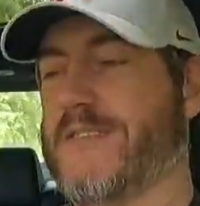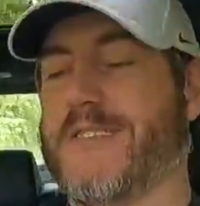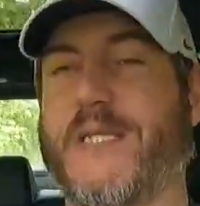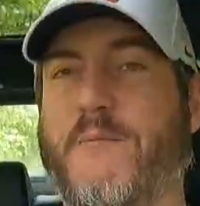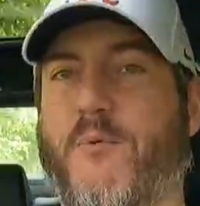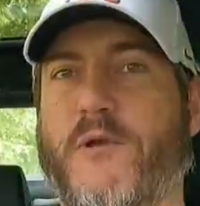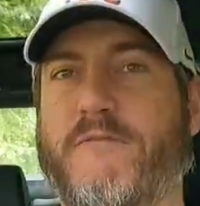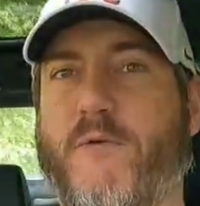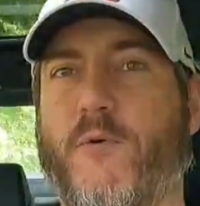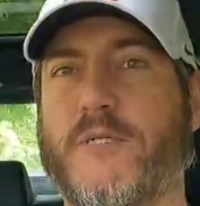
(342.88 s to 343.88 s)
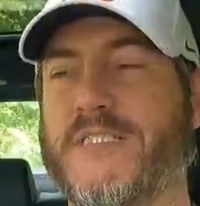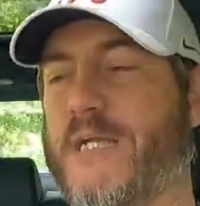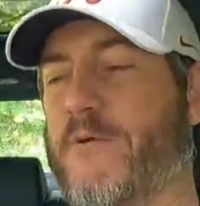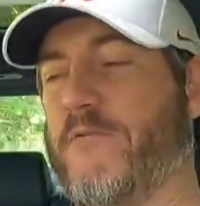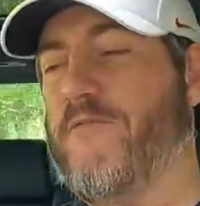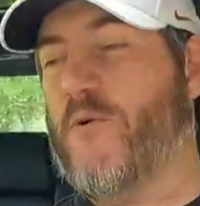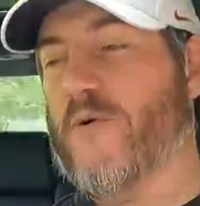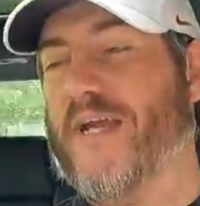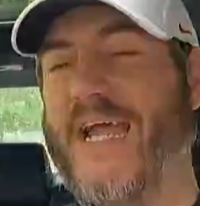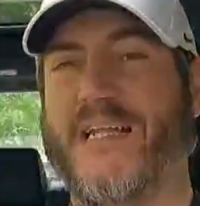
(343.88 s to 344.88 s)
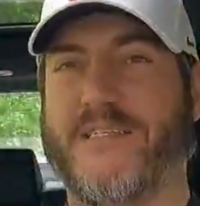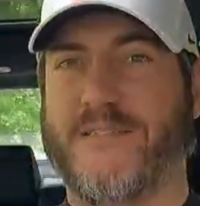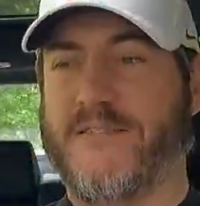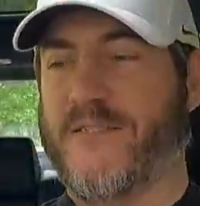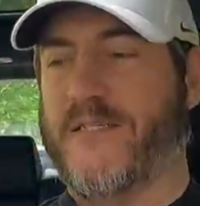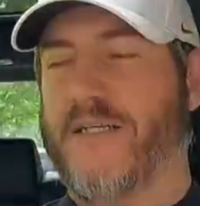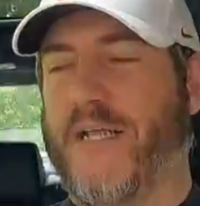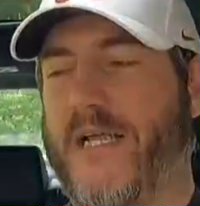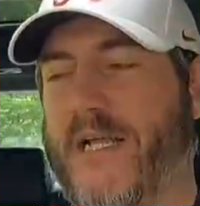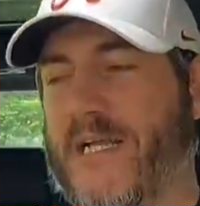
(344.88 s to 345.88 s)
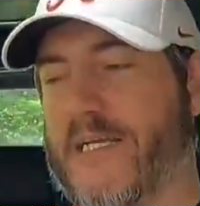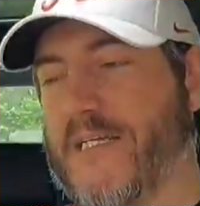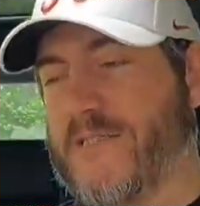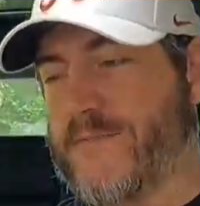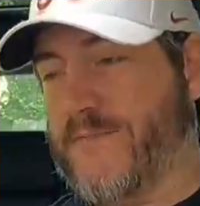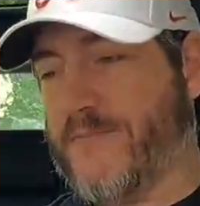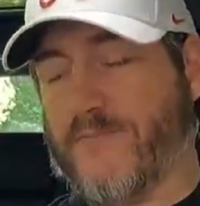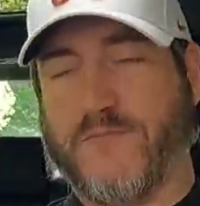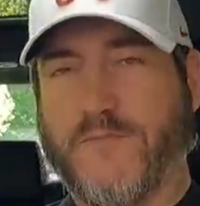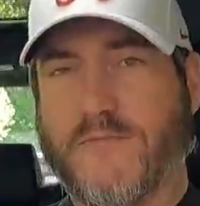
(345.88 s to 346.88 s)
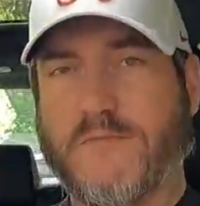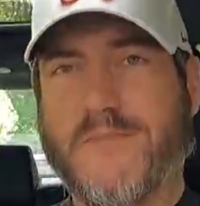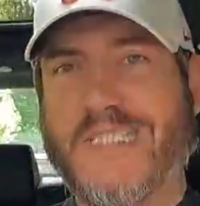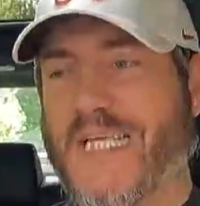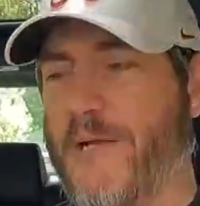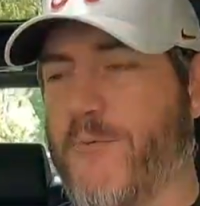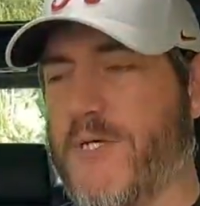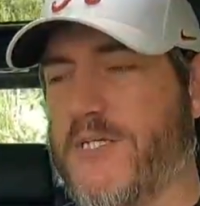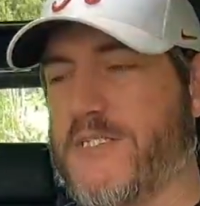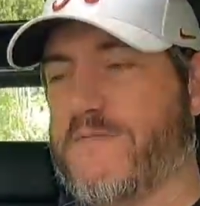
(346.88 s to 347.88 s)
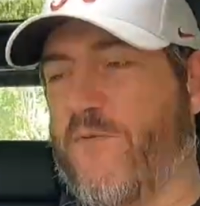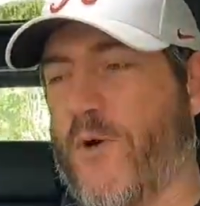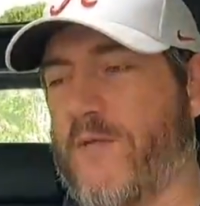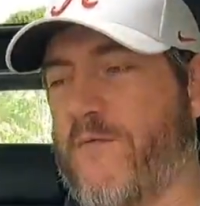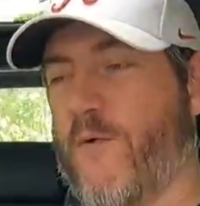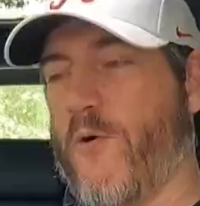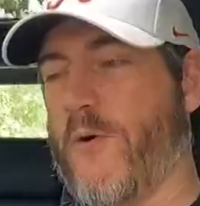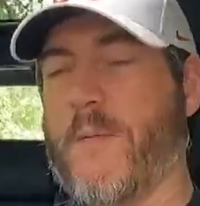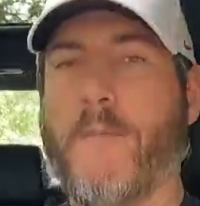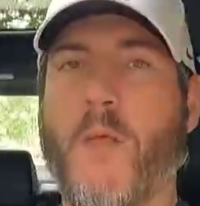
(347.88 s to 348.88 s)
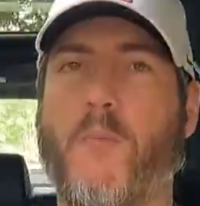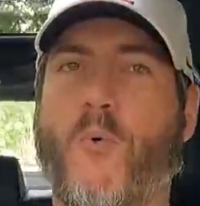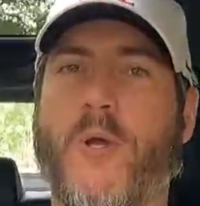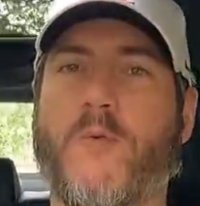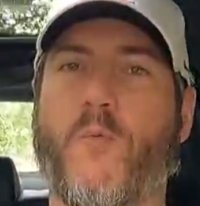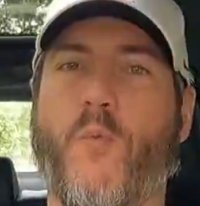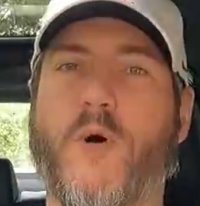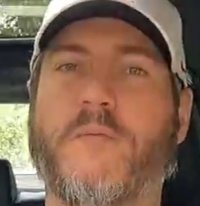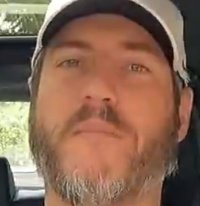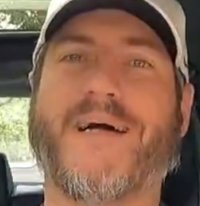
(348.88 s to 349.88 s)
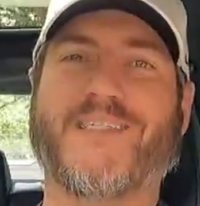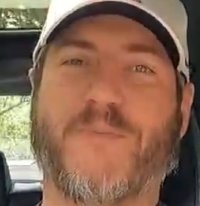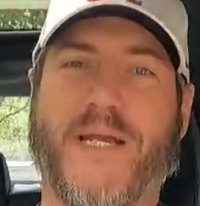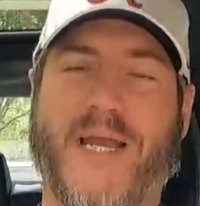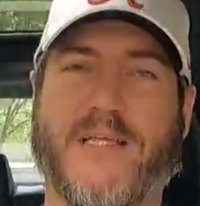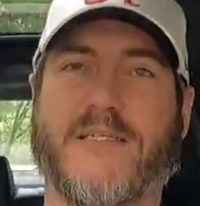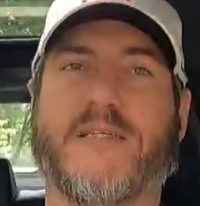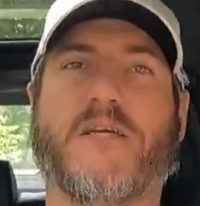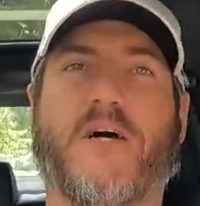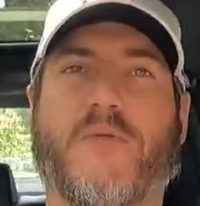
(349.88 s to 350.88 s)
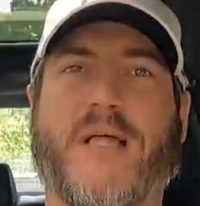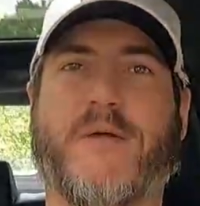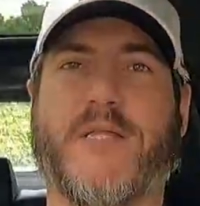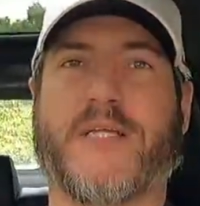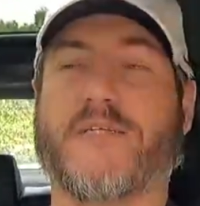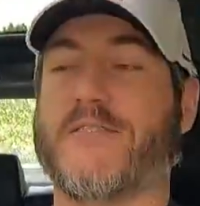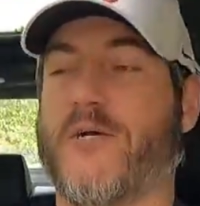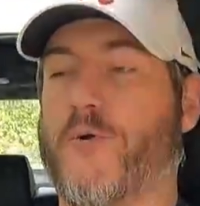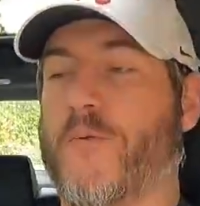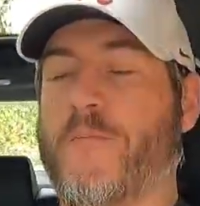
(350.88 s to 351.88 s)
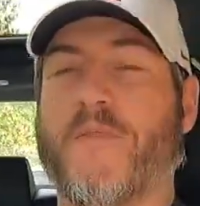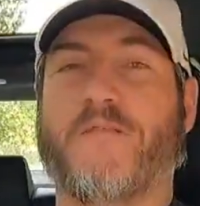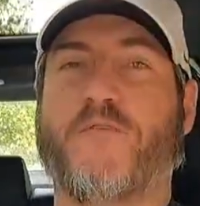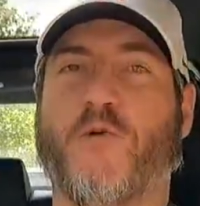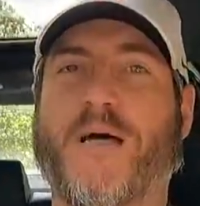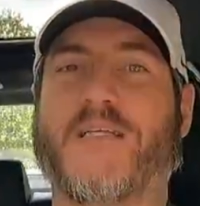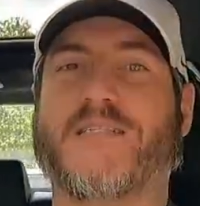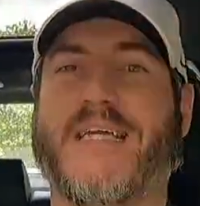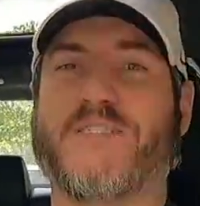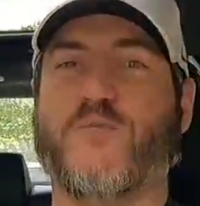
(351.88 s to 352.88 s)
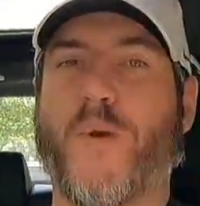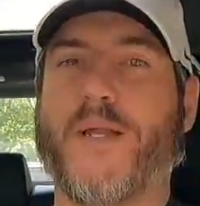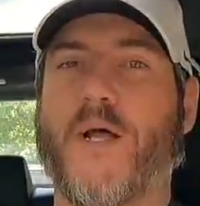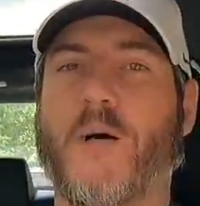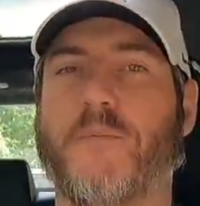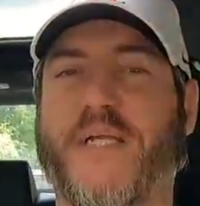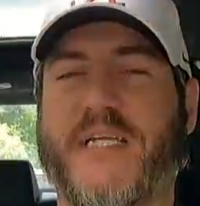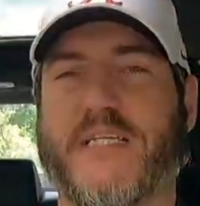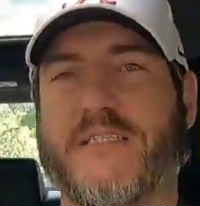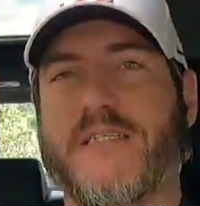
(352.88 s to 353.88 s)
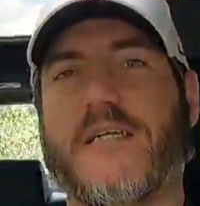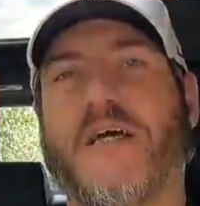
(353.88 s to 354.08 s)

10.404 gallons, and it was 44.1 miles per gallon on that right there. So fuel mileage has went up again,